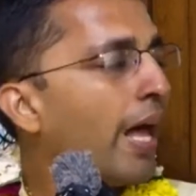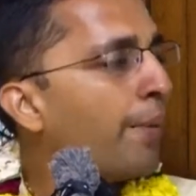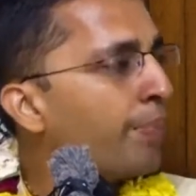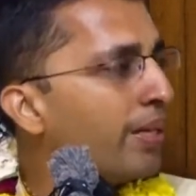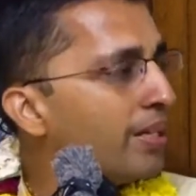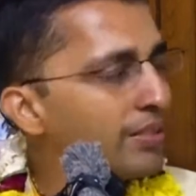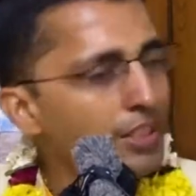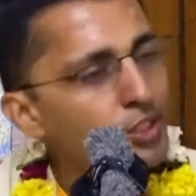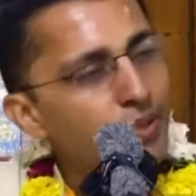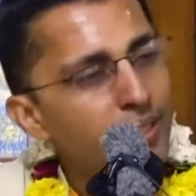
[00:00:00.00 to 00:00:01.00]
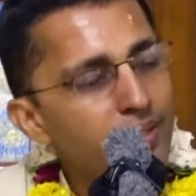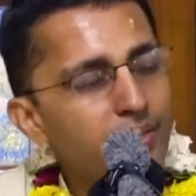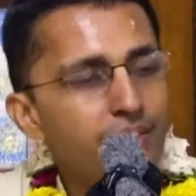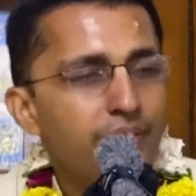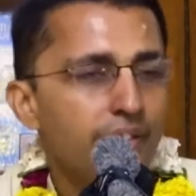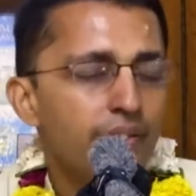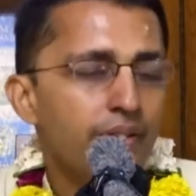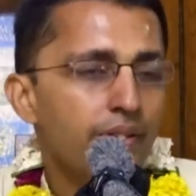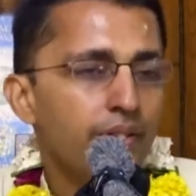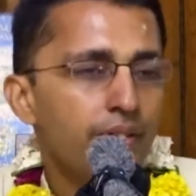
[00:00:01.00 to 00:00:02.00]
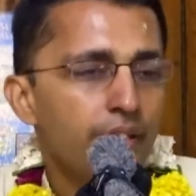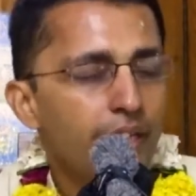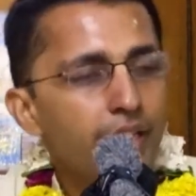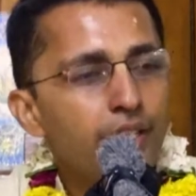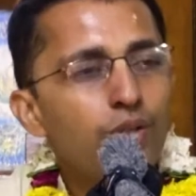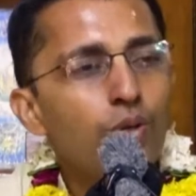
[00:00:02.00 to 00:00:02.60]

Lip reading: Happiness, distress, heat,